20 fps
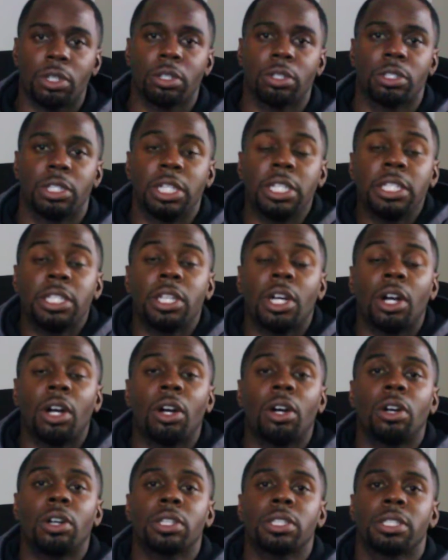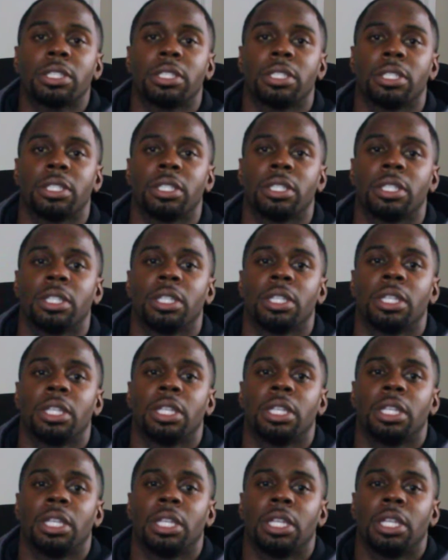good dogs
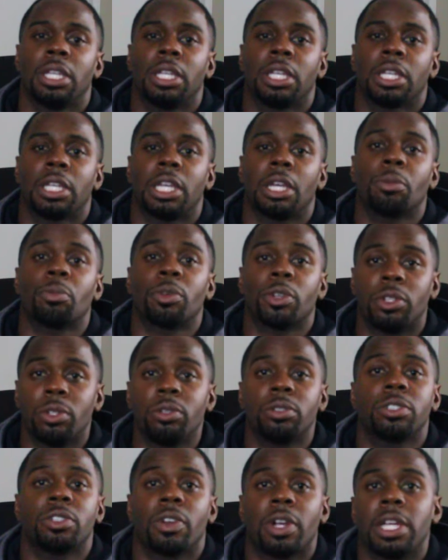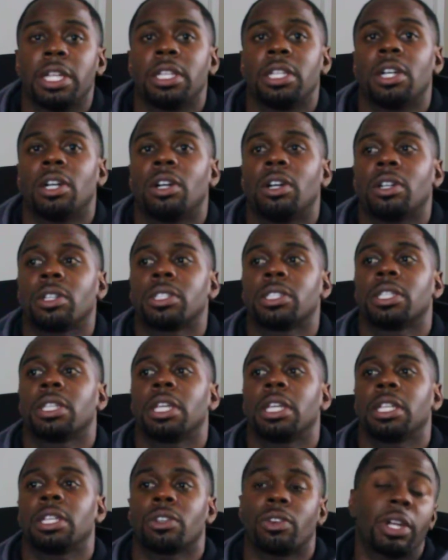can produce great dogs,
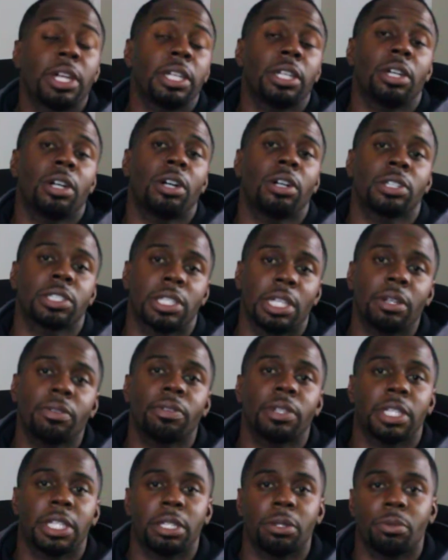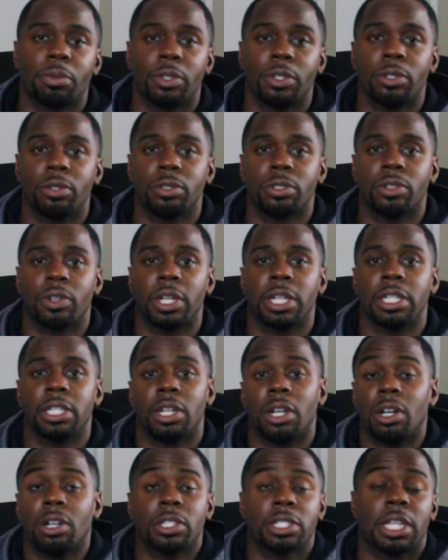and great dogs definitely can produce great
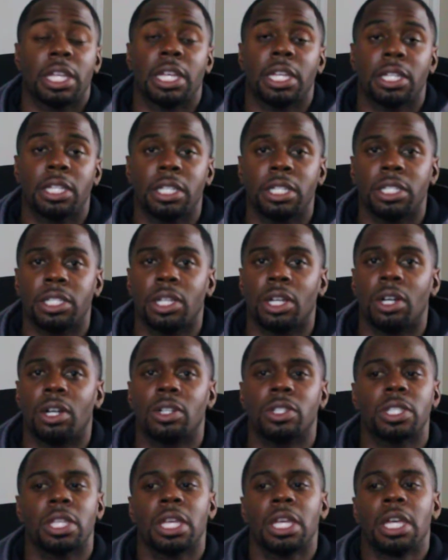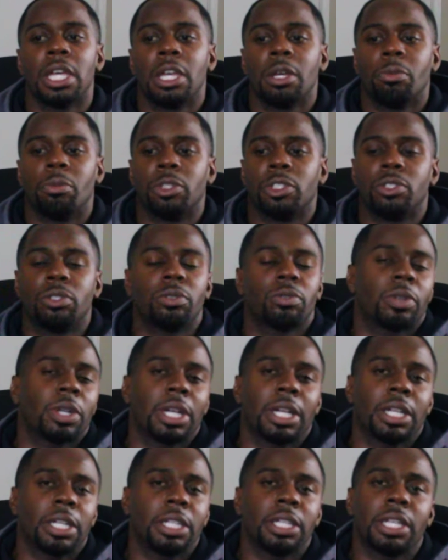dogs and good dogs, but you
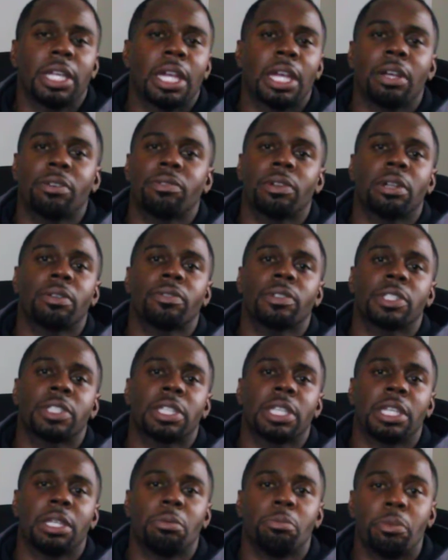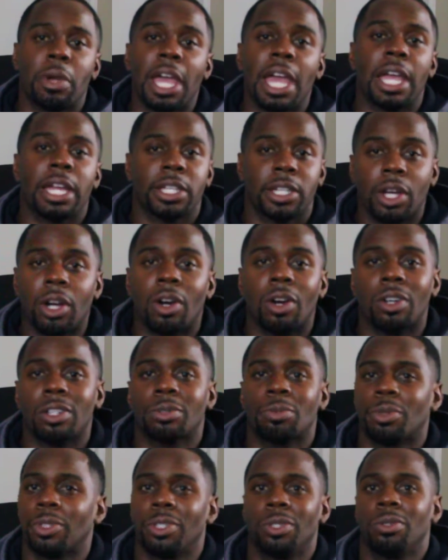rarely have ever seen bad dogs
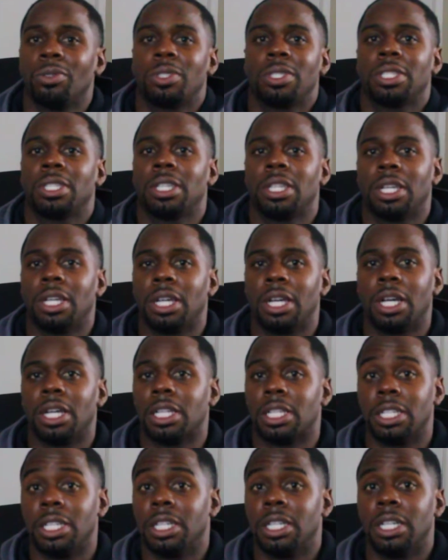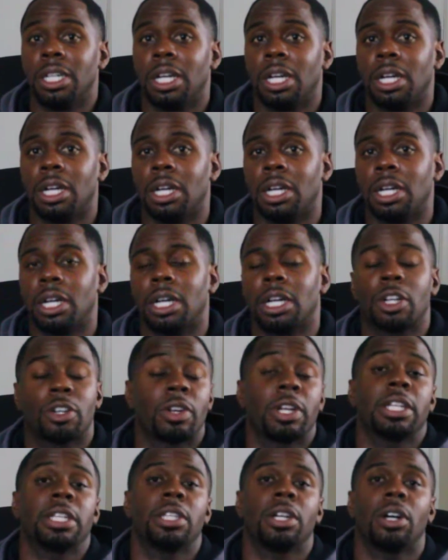produce a
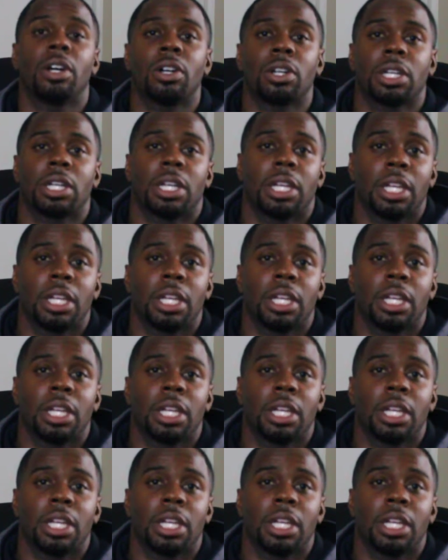great dog.